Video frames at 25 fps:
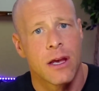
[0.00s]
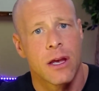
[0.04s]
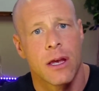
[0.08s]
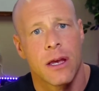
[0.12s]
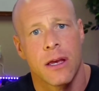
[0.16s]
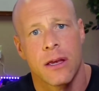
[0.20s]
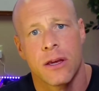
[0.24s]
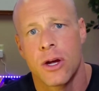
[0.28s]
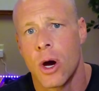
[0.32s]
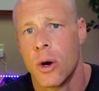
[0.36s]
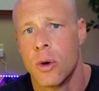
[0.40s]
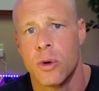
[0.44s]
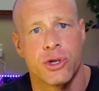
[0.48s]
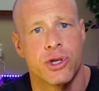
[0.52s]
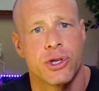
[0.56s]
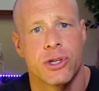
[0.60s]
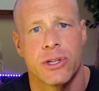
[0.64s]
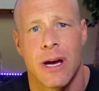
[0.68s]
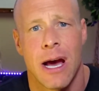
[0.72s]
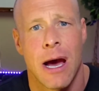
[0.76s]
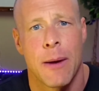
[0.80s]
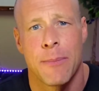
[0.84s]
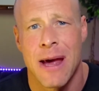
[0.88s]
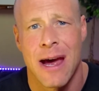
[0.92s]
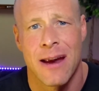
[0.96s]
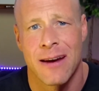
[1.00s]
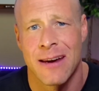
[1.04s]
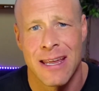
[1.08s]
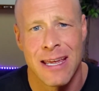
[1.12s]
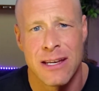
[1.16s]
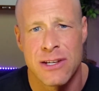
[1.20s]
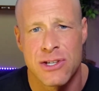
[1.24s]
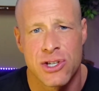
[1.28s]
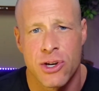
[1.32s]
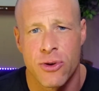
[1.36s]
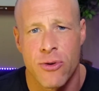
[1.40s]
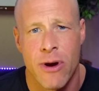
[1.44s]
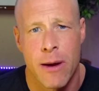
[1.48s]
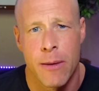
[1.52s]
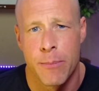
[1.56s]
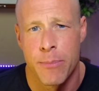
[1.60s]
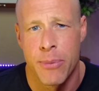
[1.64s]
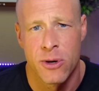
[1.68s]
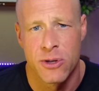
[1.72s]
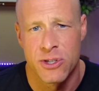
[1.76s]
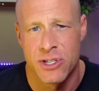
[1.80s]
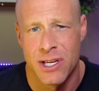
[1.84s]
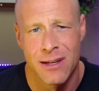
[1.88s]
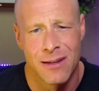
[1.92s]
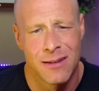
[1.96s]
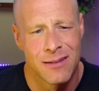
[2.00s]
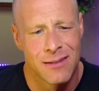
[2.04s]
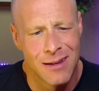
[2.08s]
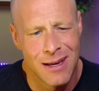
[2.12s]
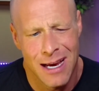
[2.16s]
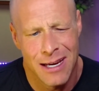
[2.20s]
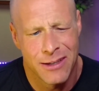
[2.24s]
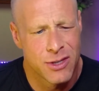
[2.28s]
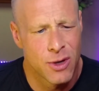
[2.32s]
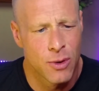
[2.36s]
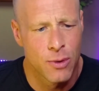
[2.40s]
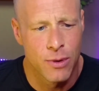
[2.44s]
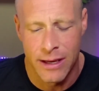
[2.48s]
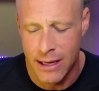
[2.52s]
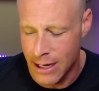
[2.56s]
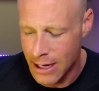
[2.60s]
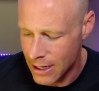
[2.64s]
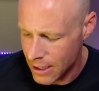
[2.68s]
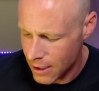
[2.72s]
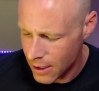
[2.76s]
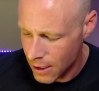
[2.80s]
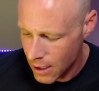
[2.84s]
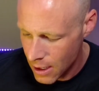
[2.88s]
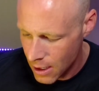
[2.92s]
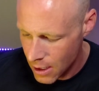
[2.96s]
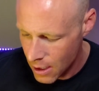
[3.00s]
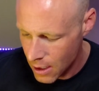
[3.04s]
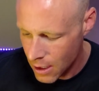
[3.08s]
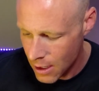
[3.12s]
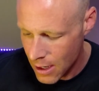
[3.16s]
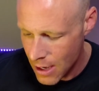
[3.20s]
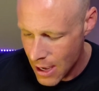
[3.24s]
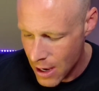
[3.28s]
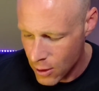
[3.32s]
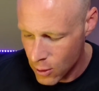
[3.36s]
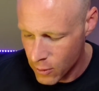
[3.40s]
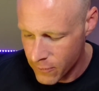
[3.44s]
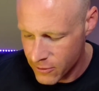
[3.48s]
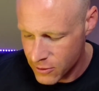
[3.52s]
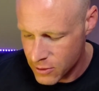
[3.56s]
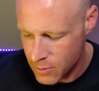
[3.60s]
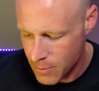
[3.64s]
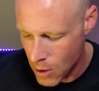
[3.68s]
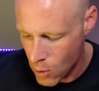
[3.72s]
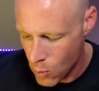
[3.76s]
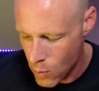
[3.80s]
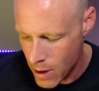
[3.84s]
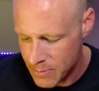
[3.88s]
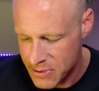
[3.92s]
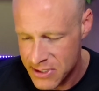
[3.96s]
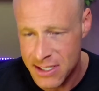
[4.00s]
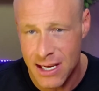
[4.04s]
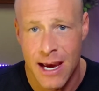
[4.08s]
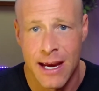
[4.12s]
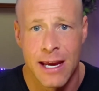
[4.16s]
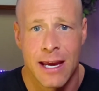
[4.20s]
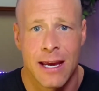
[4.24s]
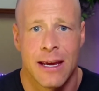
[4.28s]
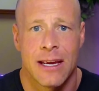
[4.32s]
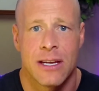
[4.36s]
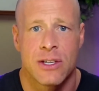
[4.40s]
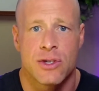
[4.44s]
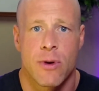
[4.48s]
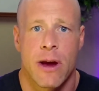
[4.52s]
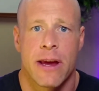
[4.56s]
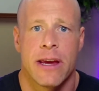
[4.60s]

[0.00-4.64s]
Coach, I'm not an Instagram person, I totally get it. Head over to my website. It's right